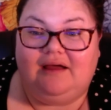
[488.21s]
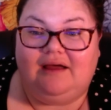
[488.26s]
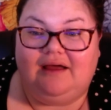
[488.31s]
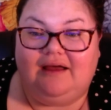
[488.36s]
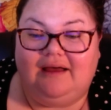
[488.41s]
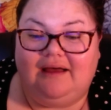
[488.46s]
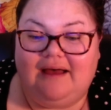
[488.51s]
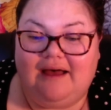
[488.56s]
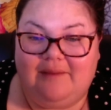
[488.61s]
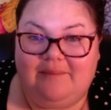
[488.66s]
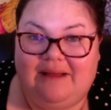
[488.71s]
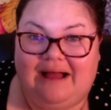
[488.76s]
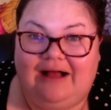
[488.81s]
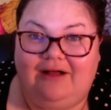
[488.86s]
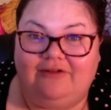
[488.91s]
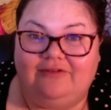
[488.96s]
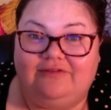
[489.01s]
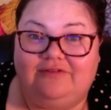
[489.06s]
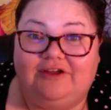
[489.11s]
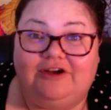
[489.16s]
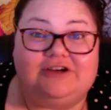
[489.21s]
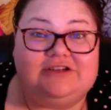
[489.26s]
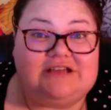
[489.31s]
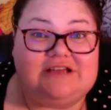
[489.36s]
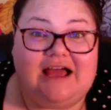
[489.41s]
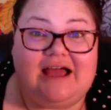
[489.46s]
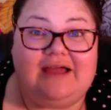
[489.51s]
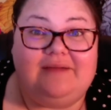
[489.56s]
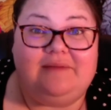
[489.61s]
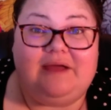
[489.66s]
about their
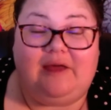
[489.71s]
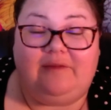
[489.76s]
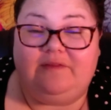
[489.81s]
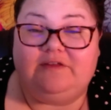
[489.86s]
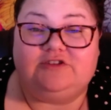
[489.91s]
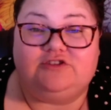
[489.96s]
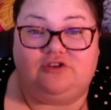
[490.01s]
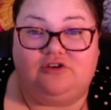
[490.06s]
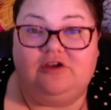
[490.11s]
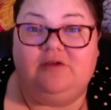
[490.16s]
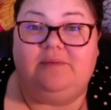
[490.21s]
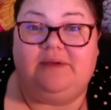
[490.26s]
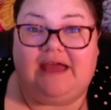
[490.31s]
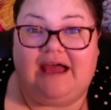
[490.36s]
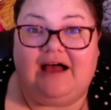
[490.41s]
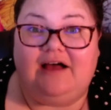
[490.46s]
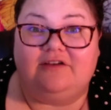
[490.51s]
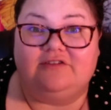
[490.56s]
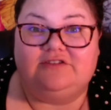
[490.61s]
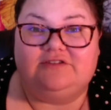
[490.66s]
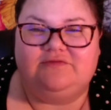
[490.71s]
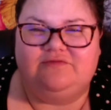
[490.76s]
time at this creepy house.